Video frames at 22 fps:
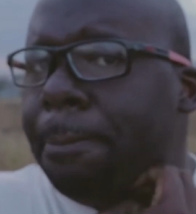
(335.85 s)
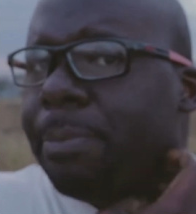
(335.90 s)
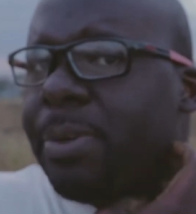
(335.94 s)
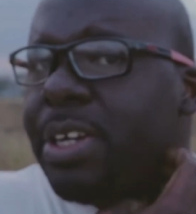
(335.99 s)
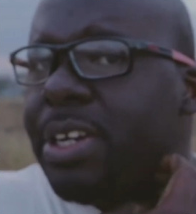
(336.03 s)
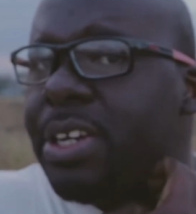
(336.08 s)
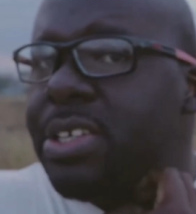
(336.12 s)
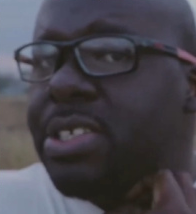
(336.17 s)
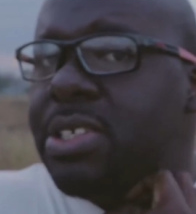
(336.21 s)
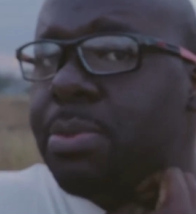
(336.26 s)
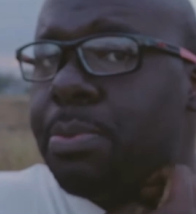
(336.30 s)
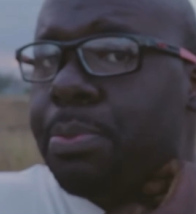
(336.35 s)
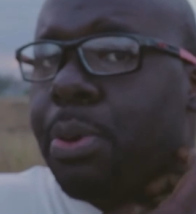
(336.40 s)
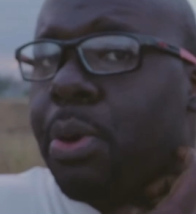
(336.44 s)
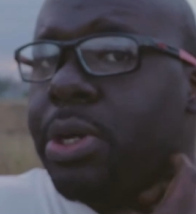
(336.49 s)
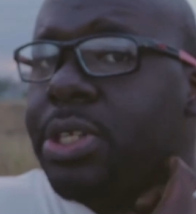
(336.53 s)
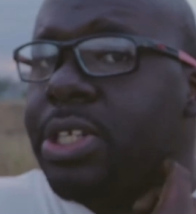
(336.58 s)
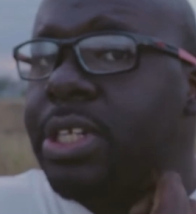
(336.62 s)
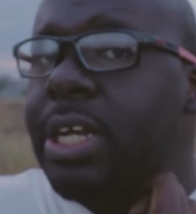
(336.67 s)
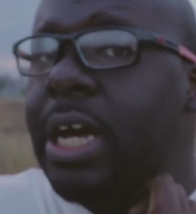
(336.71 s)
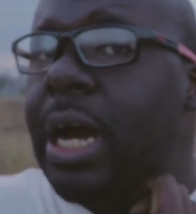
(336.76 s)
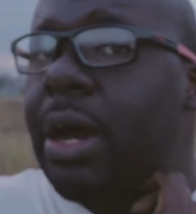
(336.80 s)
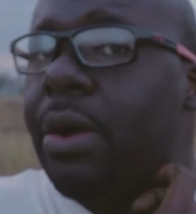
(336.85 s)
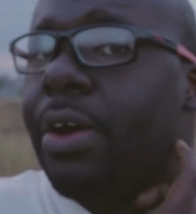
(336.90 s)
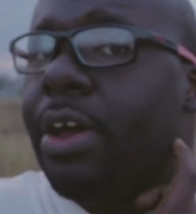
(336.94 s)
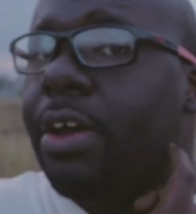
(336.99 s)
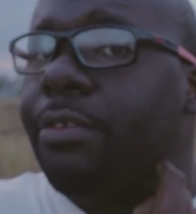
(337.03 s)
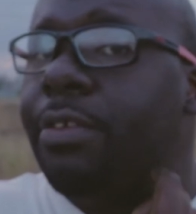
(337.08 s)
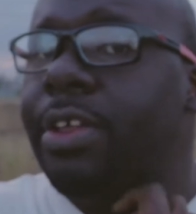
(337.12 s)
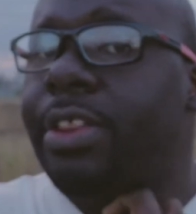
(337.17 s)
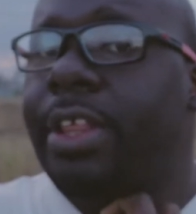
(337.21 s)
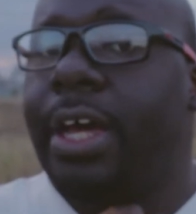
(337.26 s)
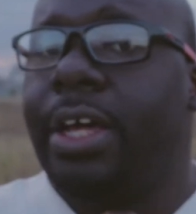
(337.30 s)
It is important,
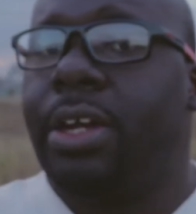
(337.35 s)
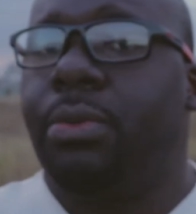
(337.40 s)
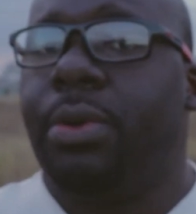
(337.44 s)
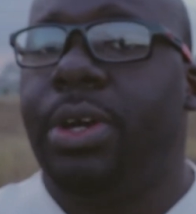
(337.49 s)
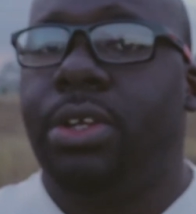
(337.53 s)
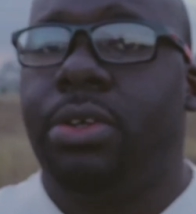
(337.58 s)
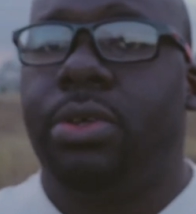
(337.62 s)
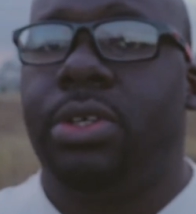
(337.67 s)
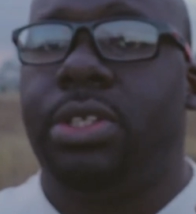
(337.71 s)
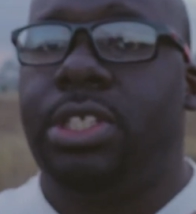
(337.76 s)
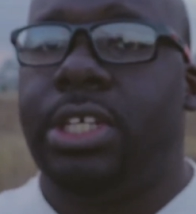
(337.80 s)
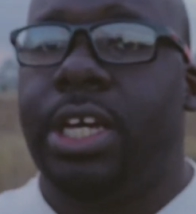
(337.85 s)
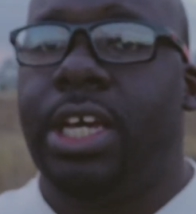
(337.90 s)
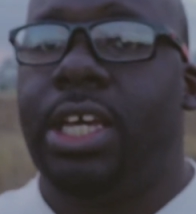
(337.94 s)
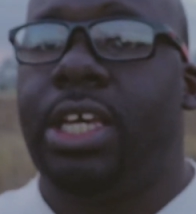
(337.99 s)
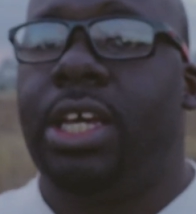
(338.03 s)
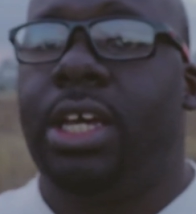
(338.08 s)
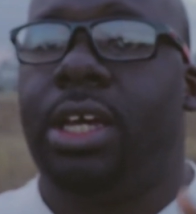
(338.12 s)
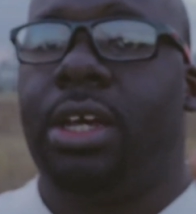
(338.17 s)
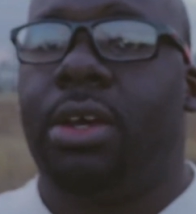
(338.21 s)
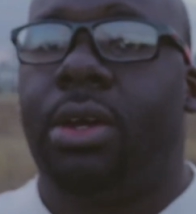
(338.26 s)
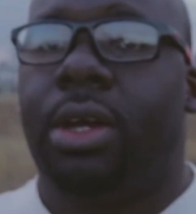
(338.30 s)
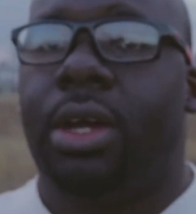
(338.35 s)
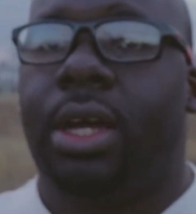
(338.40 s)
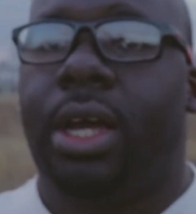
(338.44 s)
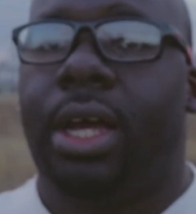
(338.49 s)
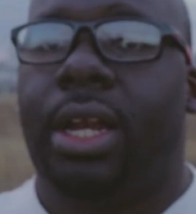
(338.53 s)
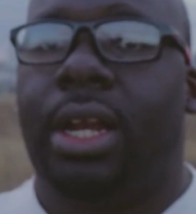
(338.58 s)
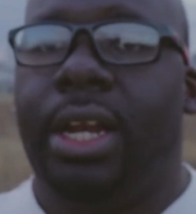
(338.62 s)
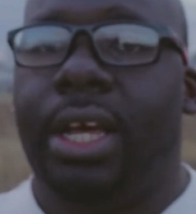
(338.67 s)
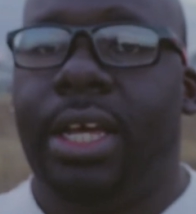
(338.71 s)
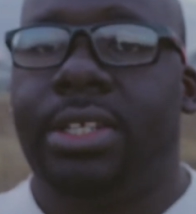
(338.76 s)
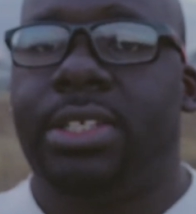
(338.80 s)
however, that when you're taking a
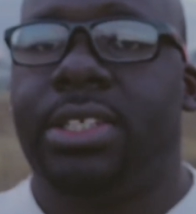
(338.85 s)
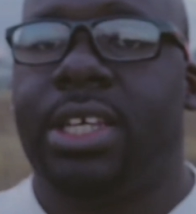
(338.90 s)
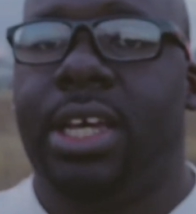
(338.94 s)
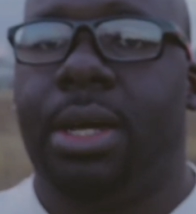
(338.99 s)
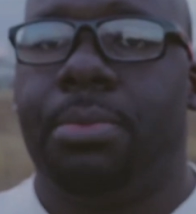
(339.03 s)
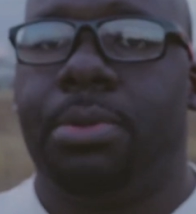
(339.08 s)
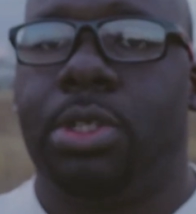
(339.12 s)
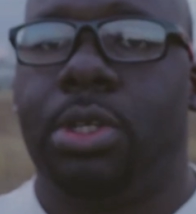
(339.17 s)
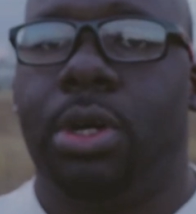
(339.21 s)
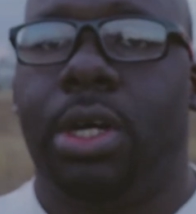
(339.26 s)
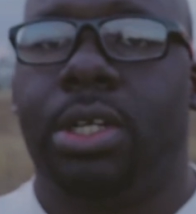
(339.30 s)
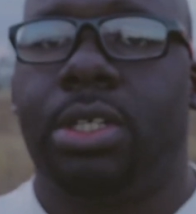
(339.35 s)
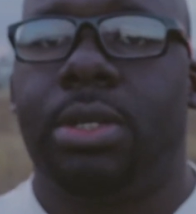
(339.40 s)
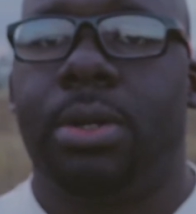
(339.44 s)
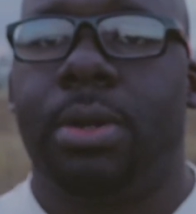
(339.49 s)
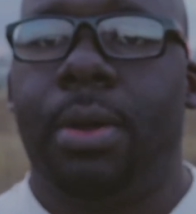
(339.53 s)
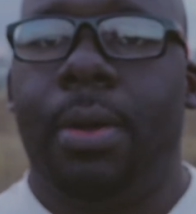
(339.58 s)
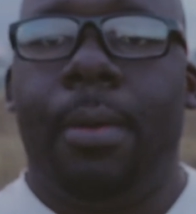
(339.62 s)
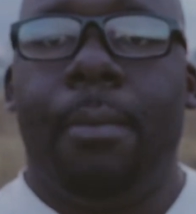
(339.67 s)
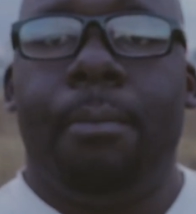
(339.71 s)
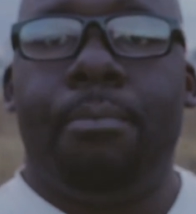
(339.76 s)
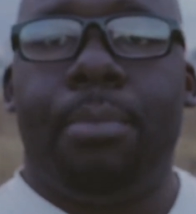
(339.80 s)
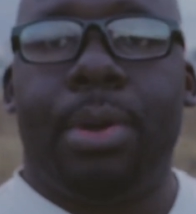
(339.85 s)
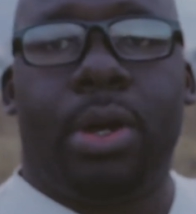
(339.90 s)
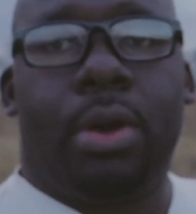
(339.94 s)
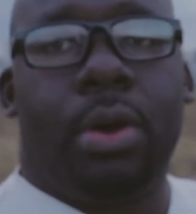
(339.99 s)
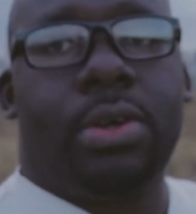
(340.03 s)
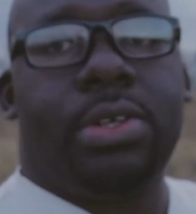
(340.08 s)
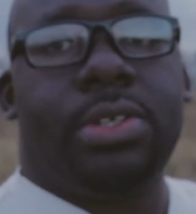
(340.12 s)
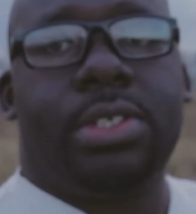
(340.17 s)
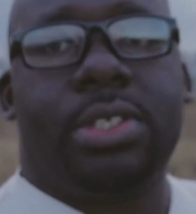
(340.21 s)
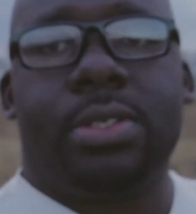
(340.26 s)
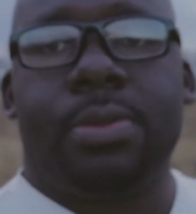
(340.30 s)
landscape shot,
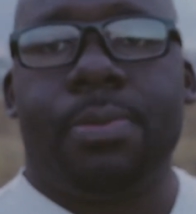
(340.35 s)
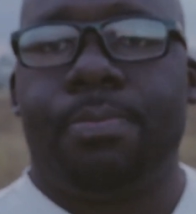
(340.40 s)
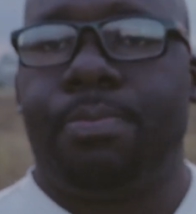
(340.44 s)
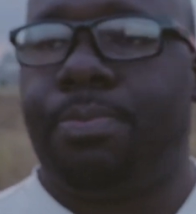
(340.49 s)
because